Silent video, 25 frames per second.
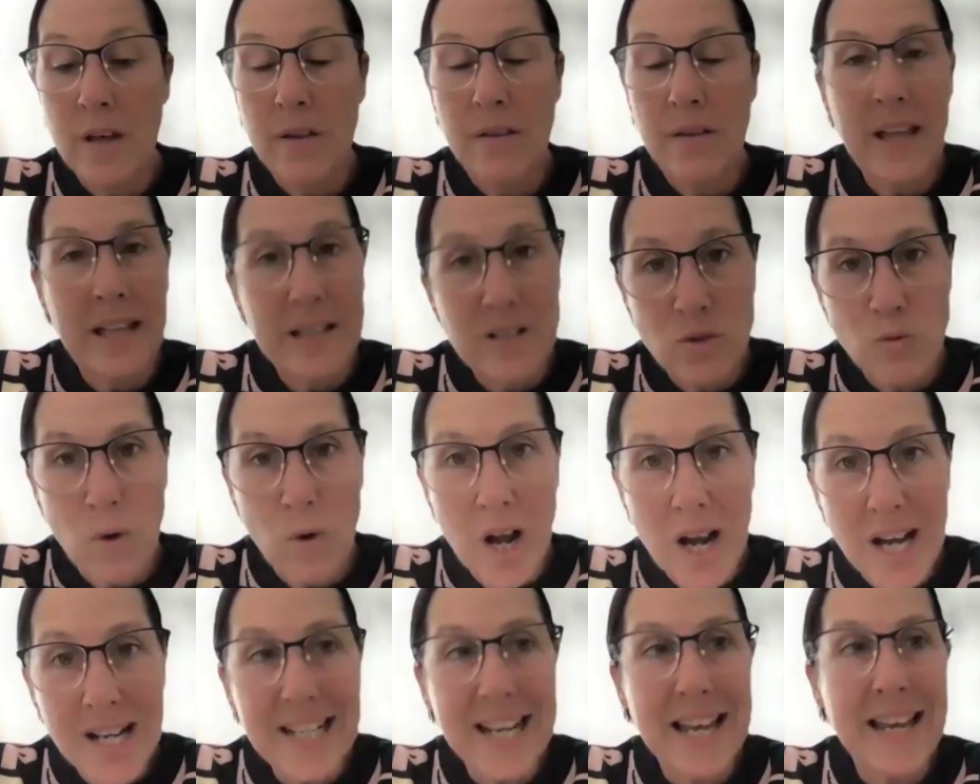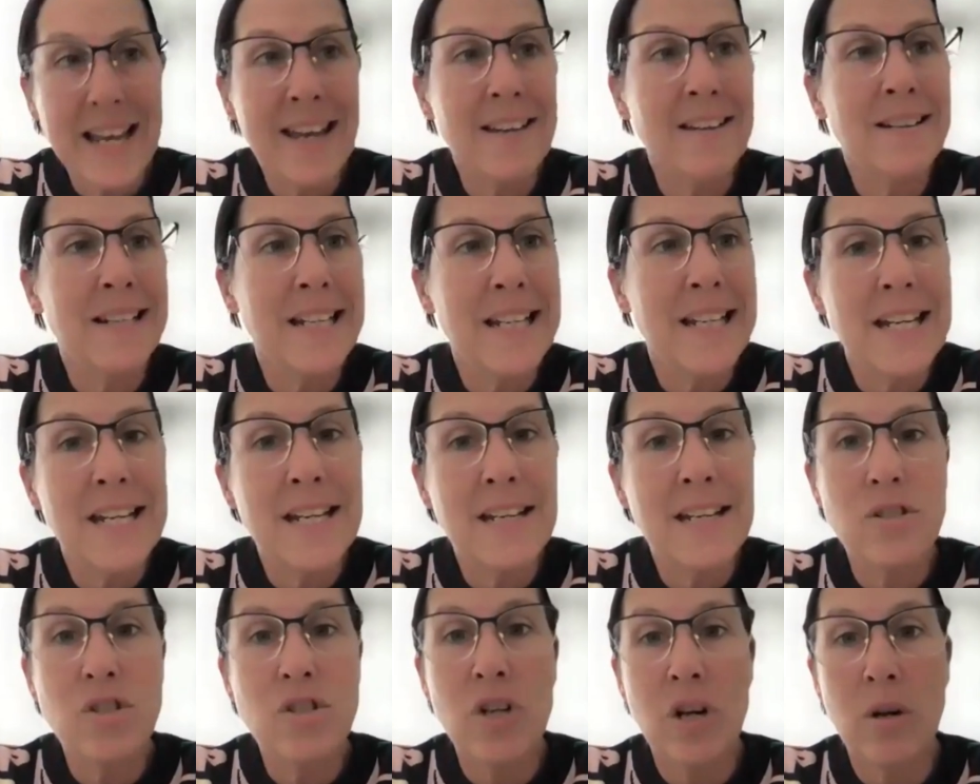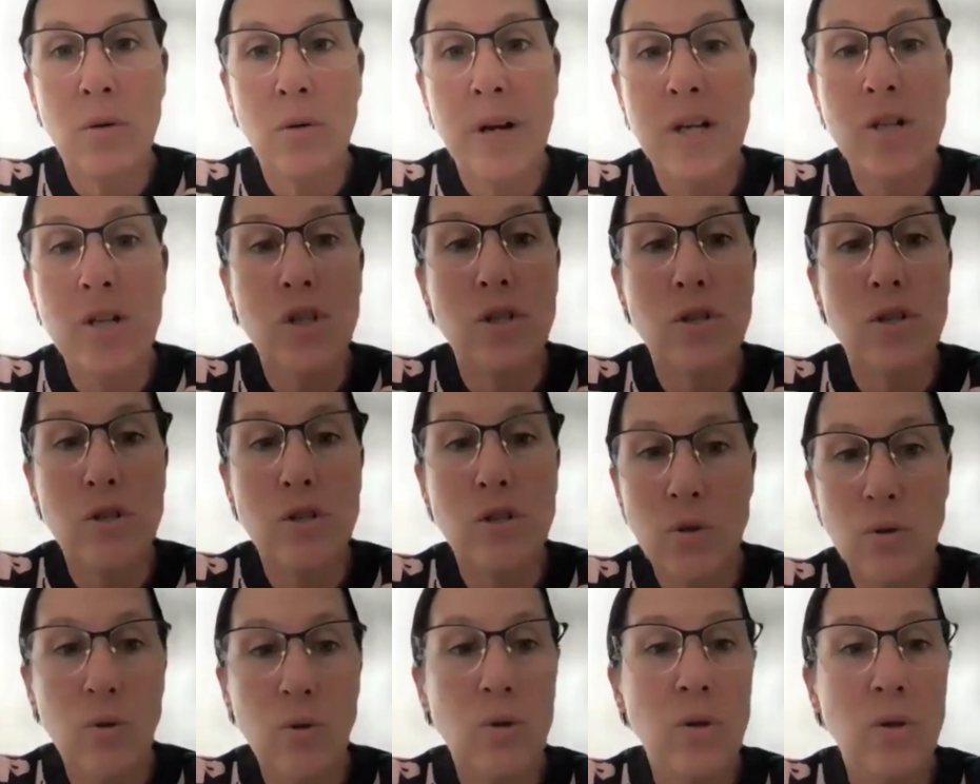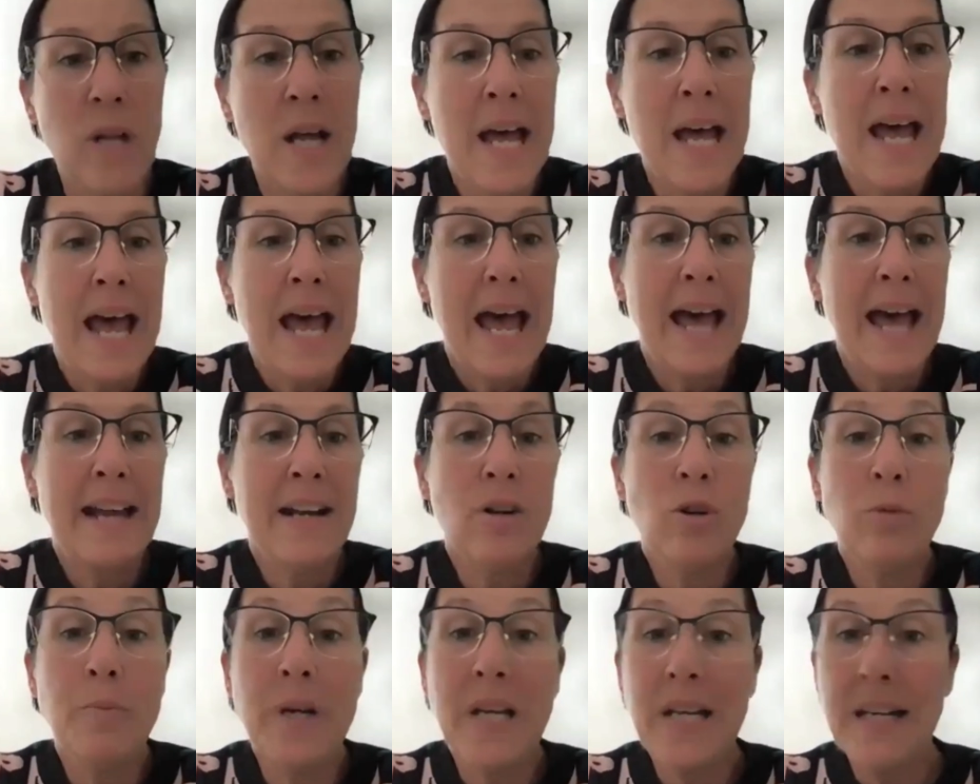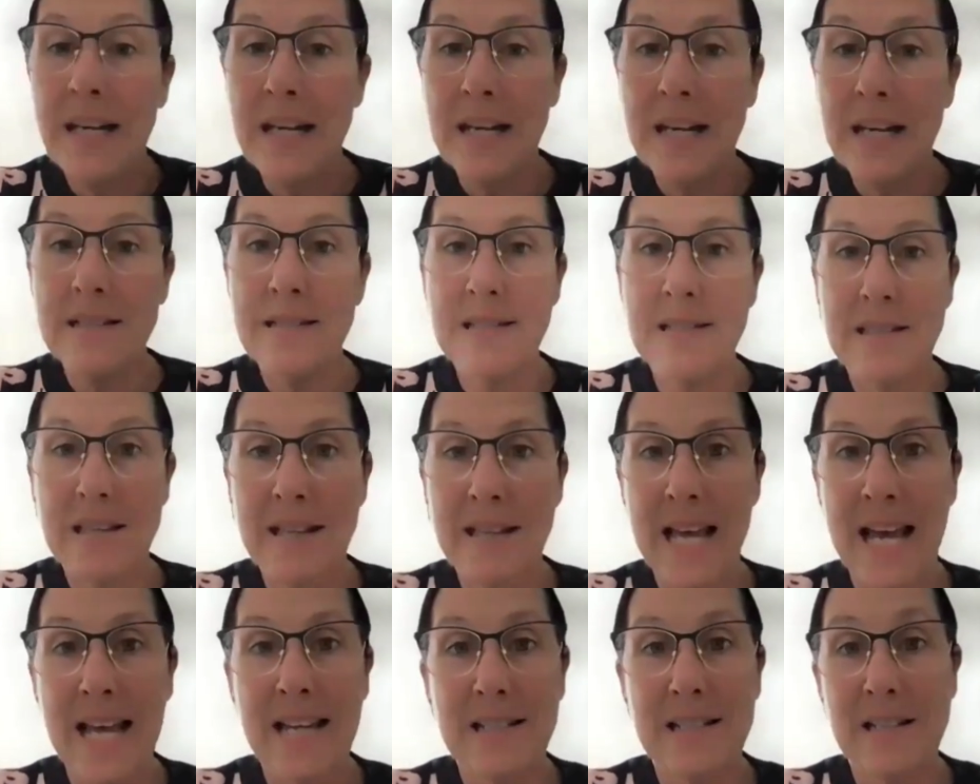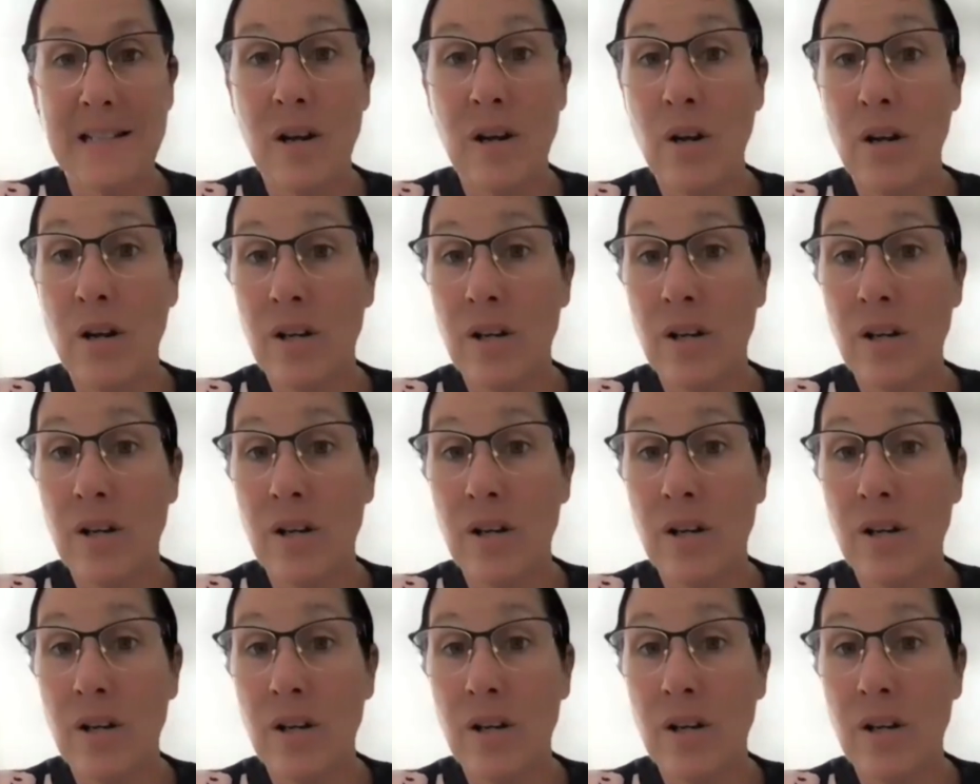That's right, a lead generation tool, and it'll be leads that